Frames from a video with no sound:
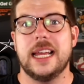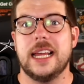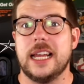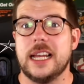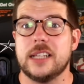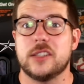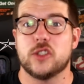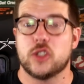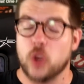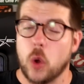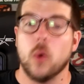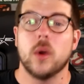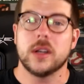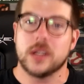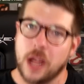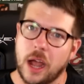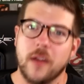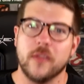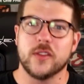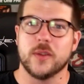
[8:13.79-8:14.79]
It's so
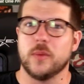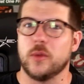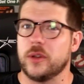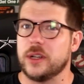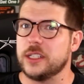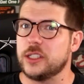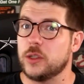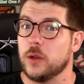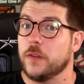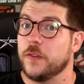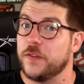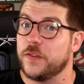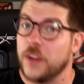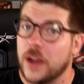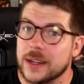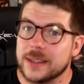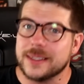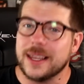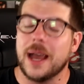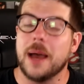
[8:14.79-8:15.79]
uncomfortable and it's so
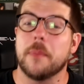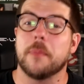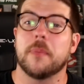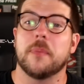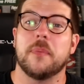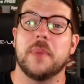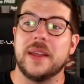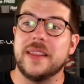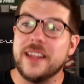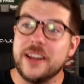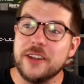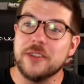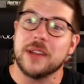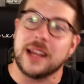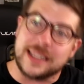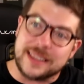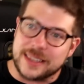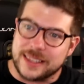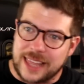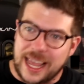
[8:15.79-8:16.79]
fucked up. And then you're
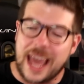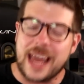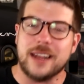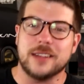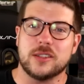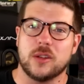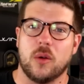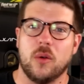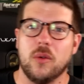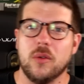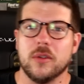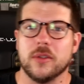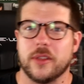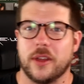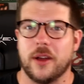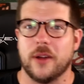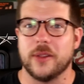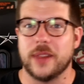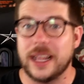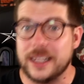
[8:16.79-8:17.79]
like, that is a horror,
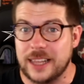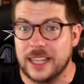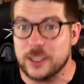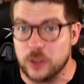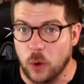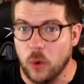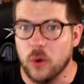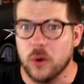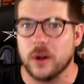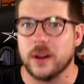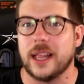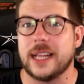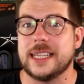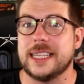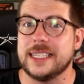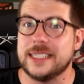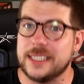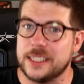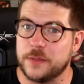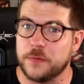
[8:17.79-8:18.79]
though. That's horror. Like,
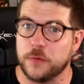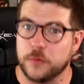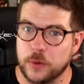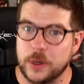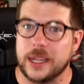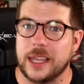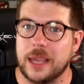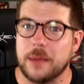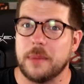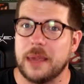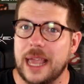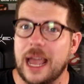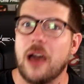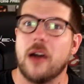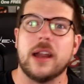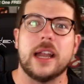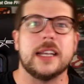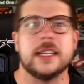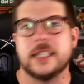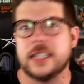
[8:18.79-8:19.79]
this is freaking me
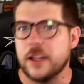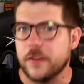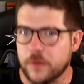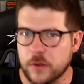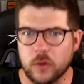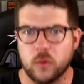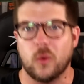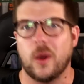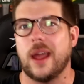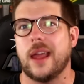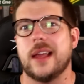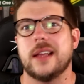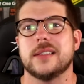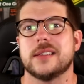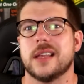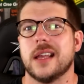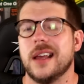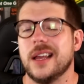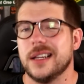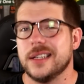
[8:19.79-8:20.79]
out in different
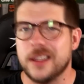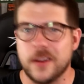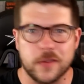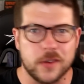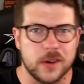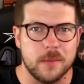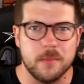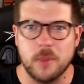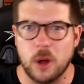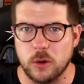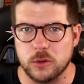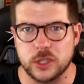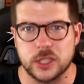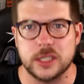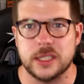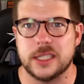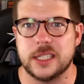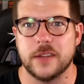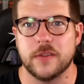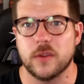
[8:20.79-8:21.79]
ways, different
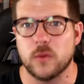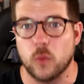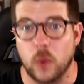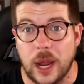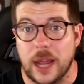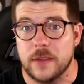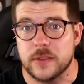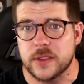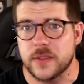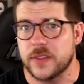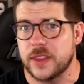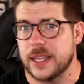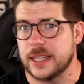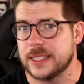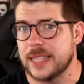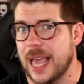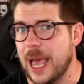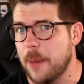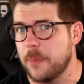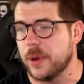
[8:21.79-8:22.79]
emotions, different waves of
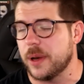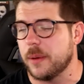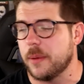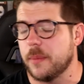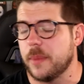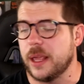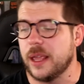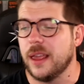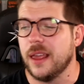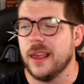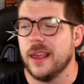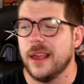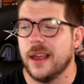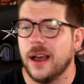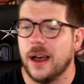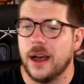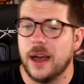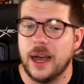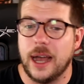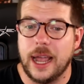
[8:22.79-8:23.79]
things happening to me.
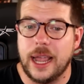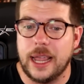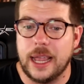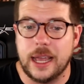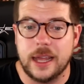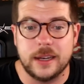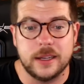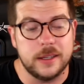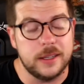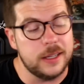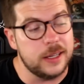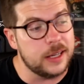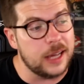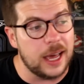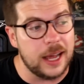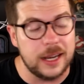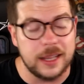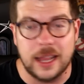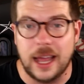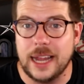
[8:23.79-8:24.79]
And you
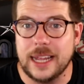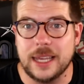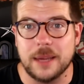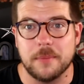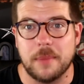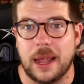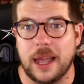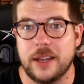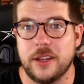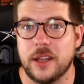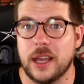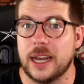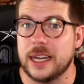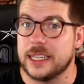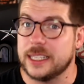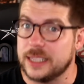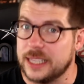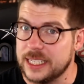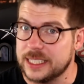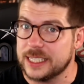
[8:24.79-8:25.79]
gotta like it, man.
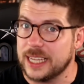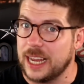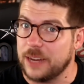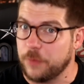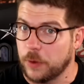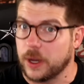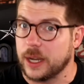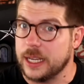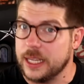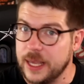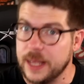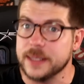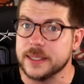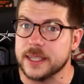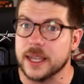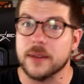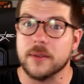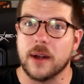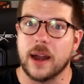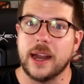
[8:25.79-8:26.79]
This guy fucking gets
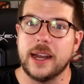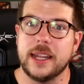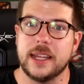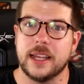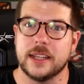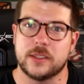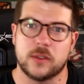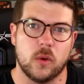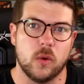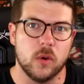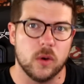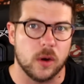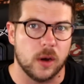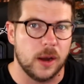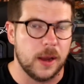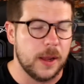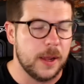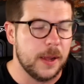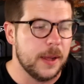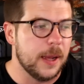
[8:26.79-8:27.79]
it, right? He gets horror.
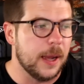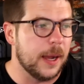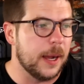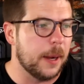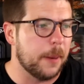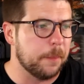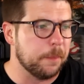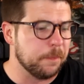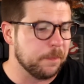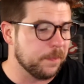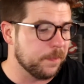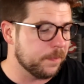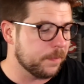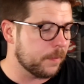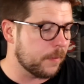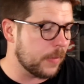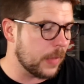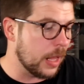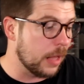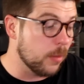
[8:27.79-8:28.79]

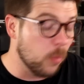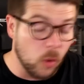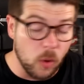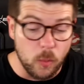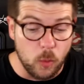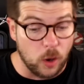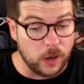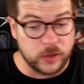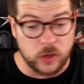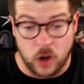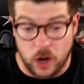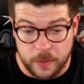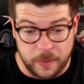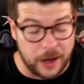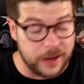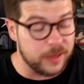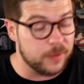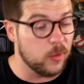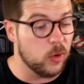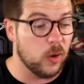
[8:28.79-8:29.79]
The more and more I talk
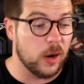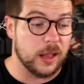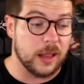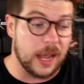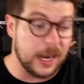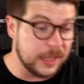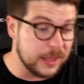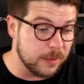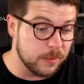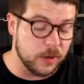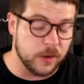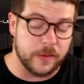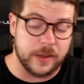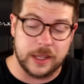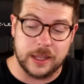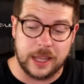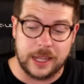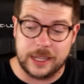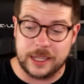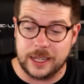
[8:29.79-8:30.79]
about it, the more I like the
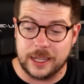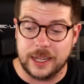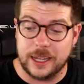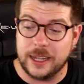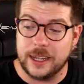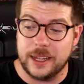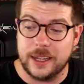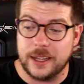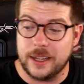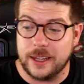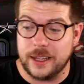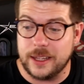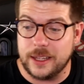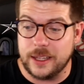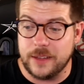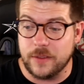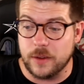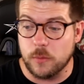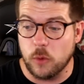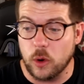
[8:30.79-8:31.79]
movie. Like,
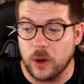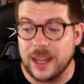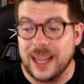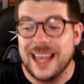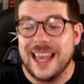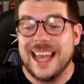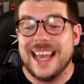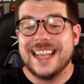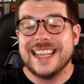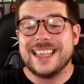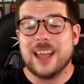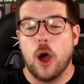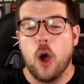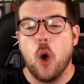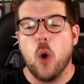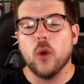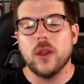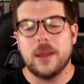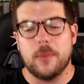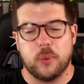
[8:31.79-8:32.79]
even more. The
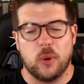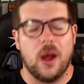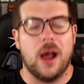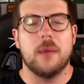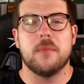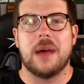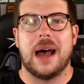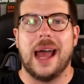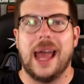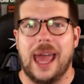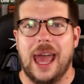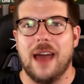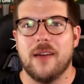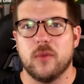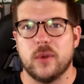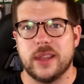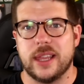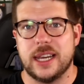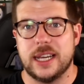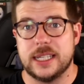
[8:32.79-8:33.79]
only problem I have
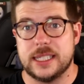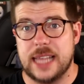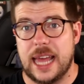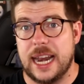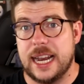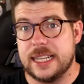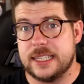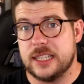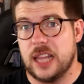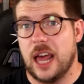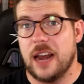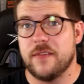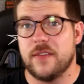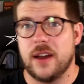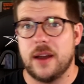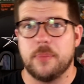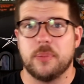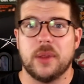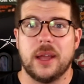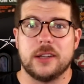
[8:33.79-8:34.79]
with it is that it's not a
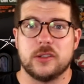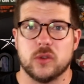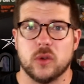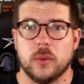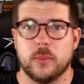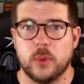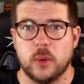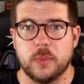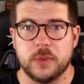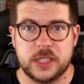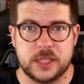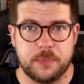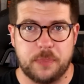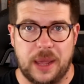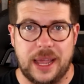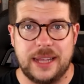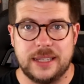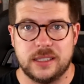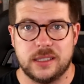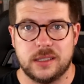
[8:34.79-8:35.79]
very pleasurable
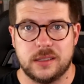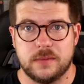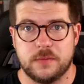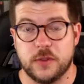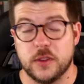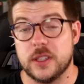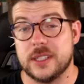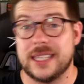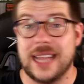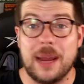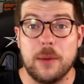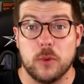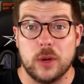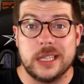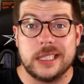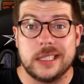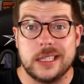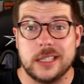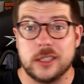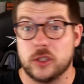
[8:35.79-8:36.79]
space. For the same
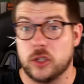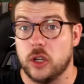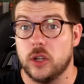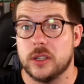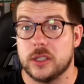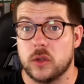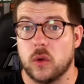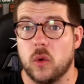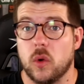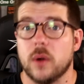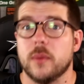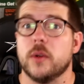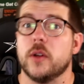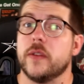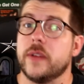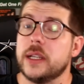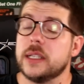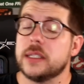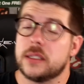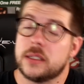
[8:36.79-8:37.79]
reason it's good as a horror
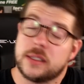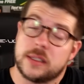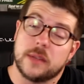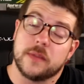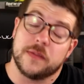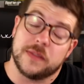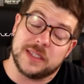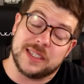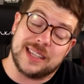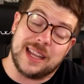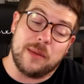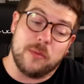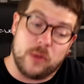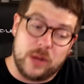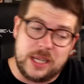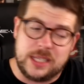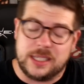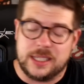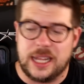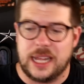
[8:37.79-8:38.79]
movie. It's the same
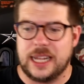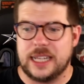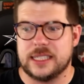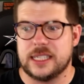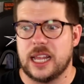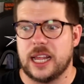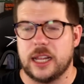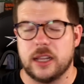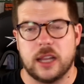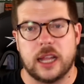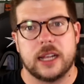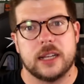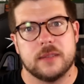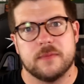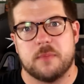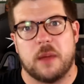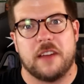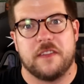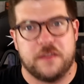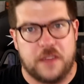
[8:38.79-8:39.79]
reason that it's like
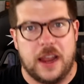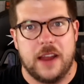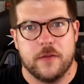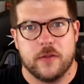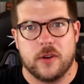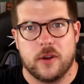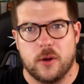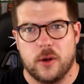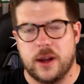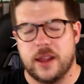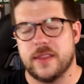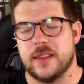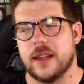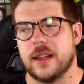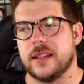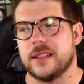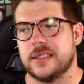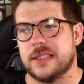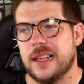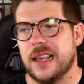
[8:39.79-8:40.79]
my favorite or anything.
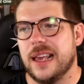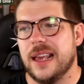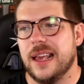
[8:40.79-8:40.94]
Because